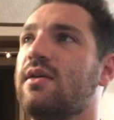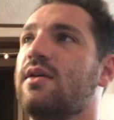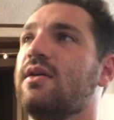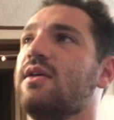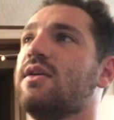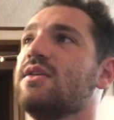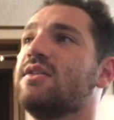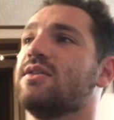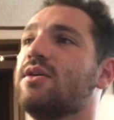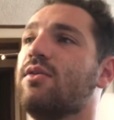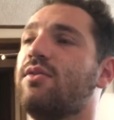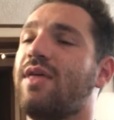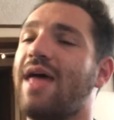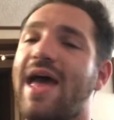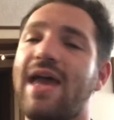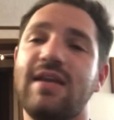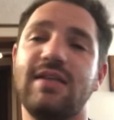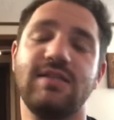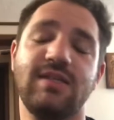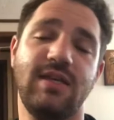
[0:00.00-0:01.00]
So that
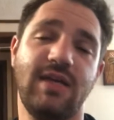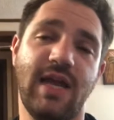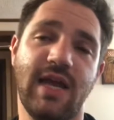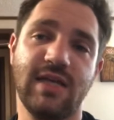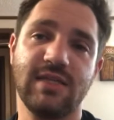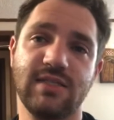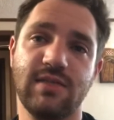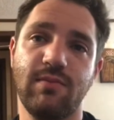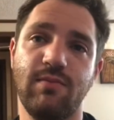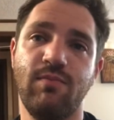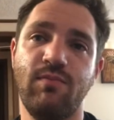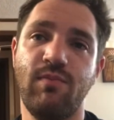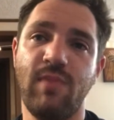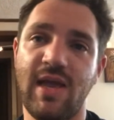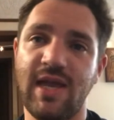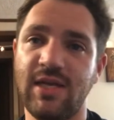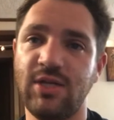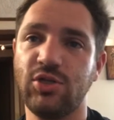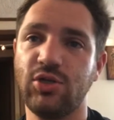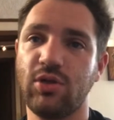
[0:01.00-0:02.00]
is the next
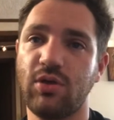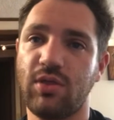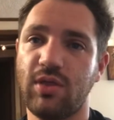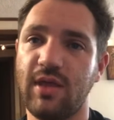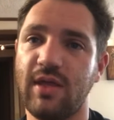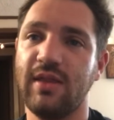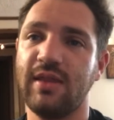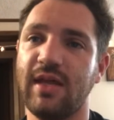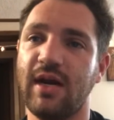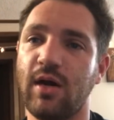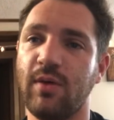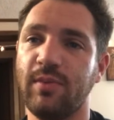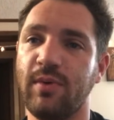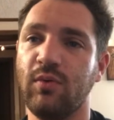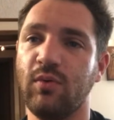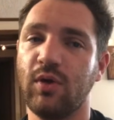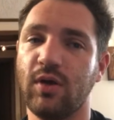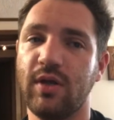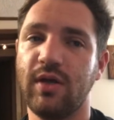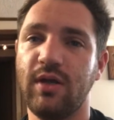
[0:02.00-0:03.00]
major thing that I'll be
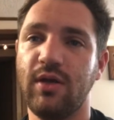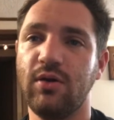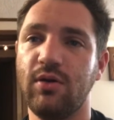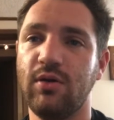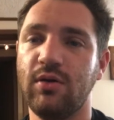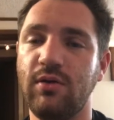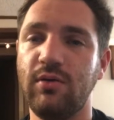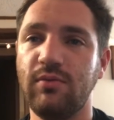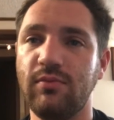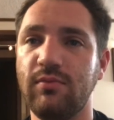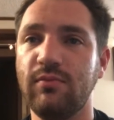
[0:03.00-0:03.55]
working on.